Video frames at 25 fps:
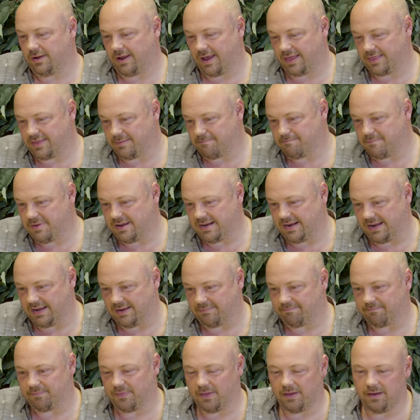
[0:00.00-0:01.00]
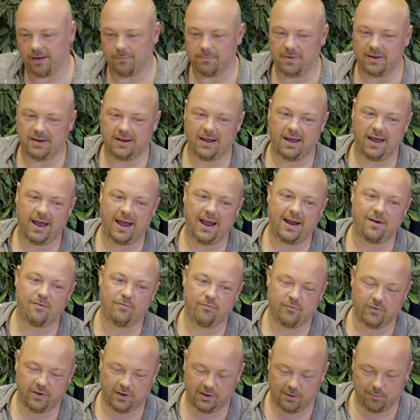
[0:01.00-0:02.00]
at the minute, I mean,
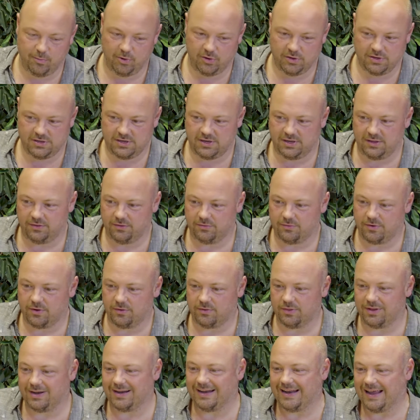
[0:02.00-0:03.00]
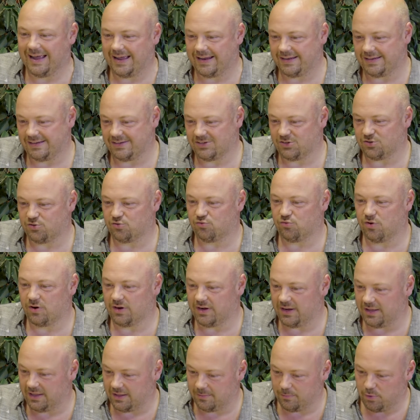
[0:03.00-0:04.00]
every community throughout the land is
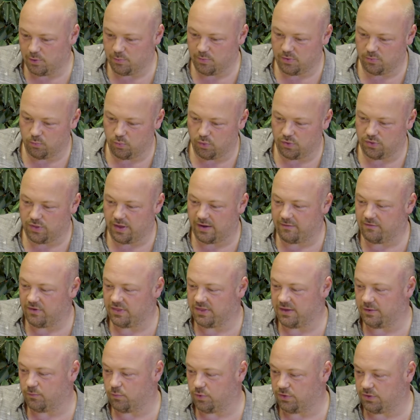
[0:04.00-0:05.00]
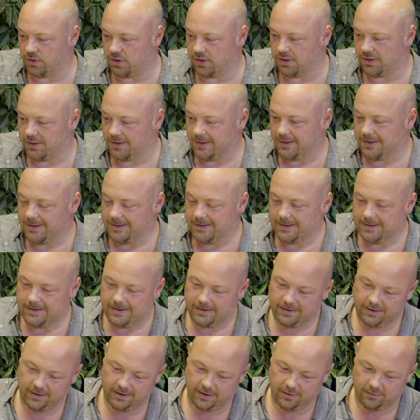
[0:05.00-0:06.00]
struggling at the moment with everything, with the,
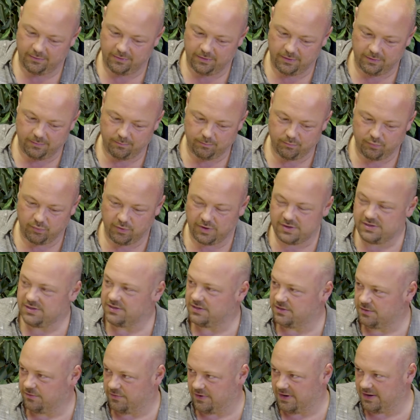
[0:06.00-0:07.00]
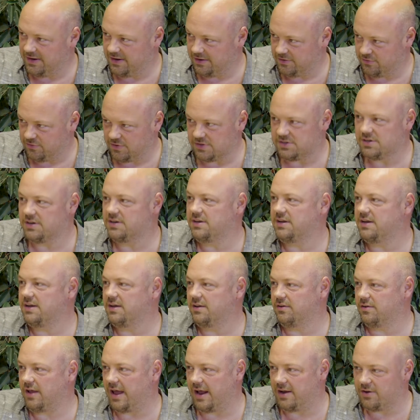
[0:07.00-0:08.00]
you know, the prices of electricity
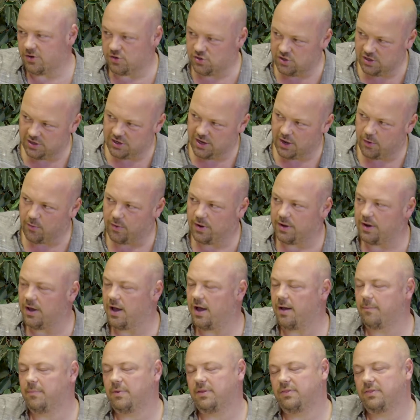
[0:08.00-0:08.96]
and energy going up,